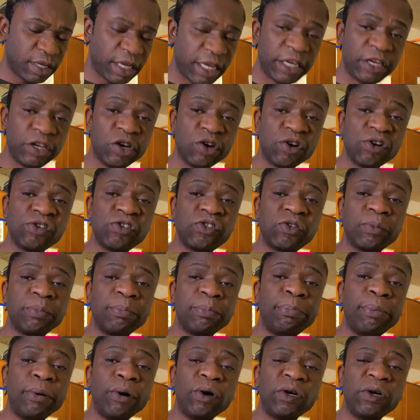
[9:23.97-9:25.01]
He does
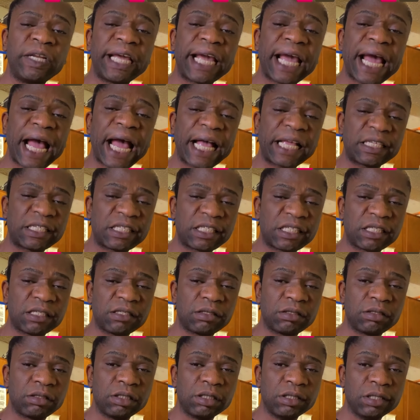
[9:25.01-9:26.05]

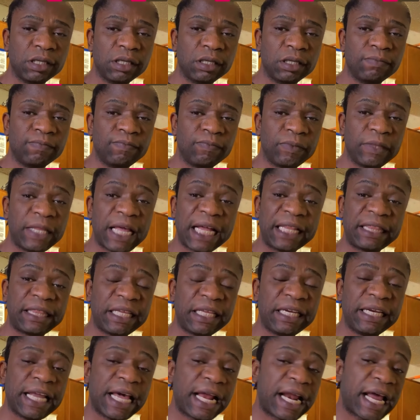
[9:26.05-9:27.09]
podcast.
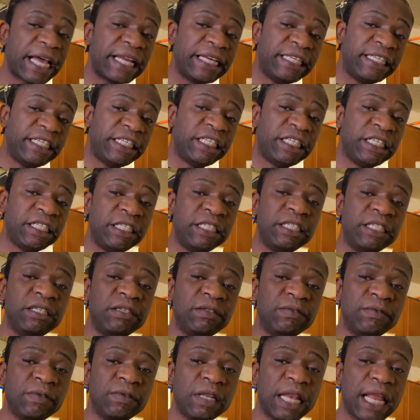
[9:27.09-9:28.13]
That thing that I did
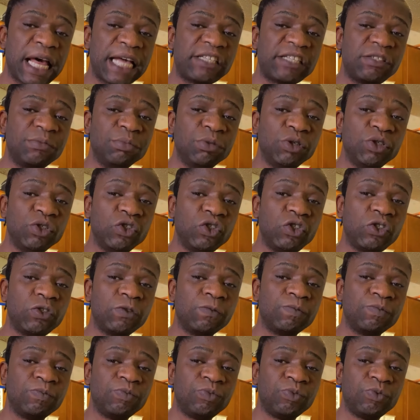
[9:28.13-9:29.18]
last
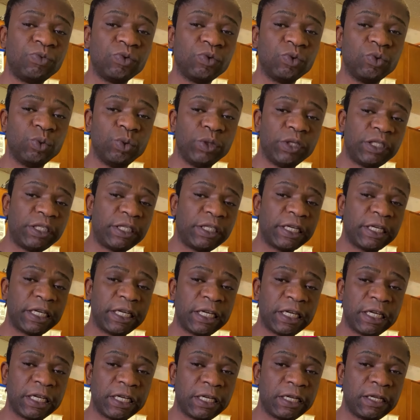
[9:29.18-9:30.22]
month with
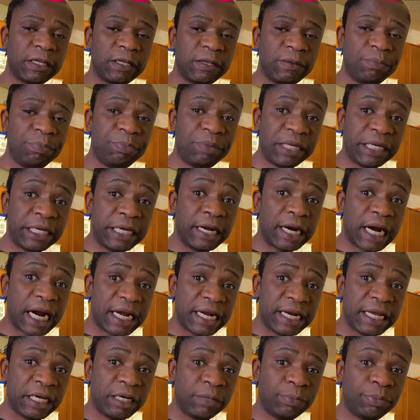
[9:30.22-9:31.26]
Be
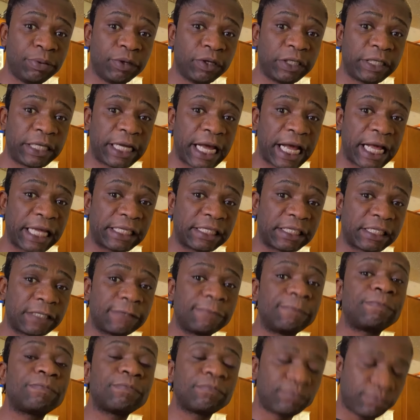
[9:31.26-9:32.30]
Granded
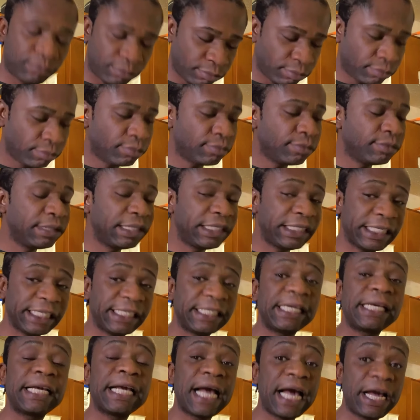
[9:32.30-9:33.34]
podcast.
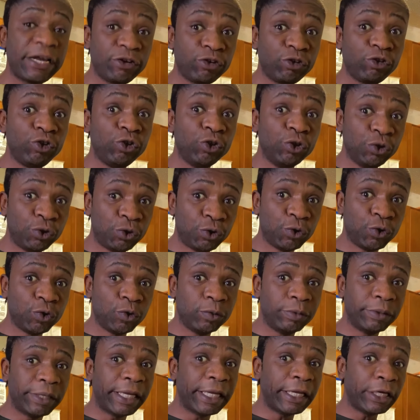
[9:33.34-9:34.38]
There's a guy on
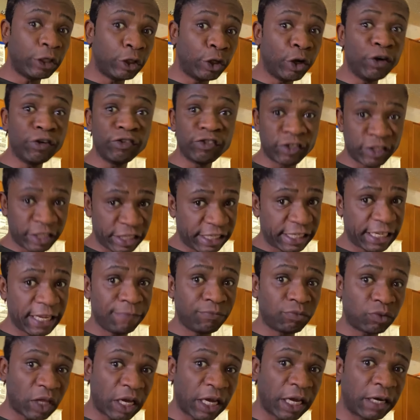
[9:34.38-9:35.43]
YouTube, he does the
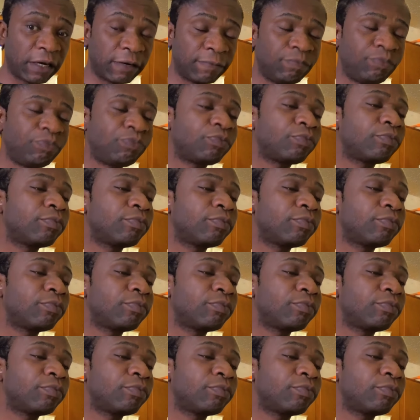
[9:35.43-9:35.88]
same thing.